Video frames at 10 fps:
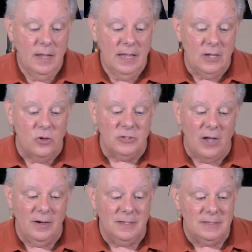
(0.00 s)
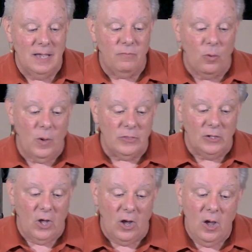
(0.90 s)
He goes on, he said, for what the
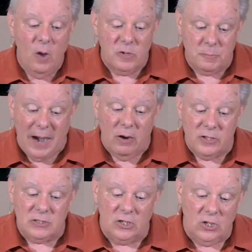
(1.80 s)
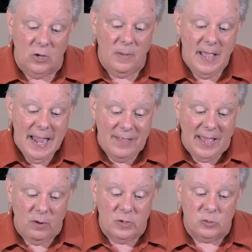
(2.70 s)
law was powerless to do, in
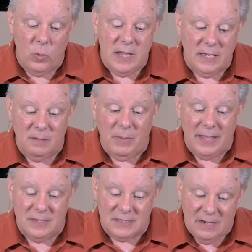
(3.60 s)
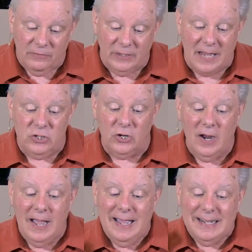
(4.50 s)
that it was weakened by the sinful
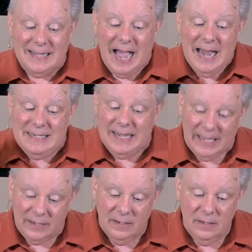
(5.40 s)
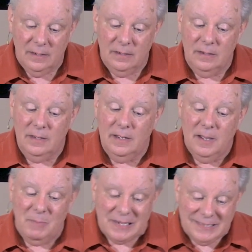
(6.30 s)
nature, God did
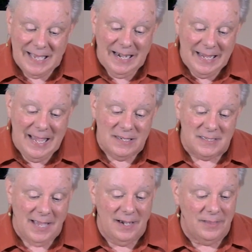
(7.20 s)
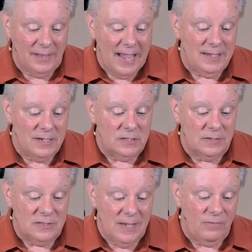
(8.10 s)
by sending his son in the likeness
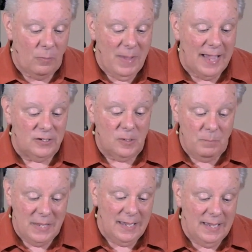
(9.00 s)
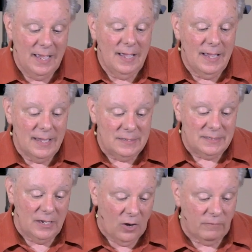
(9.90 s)
of sinful man to be a
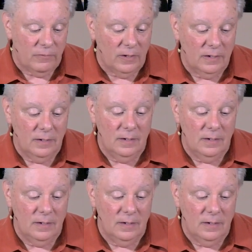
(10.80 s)
sin offering.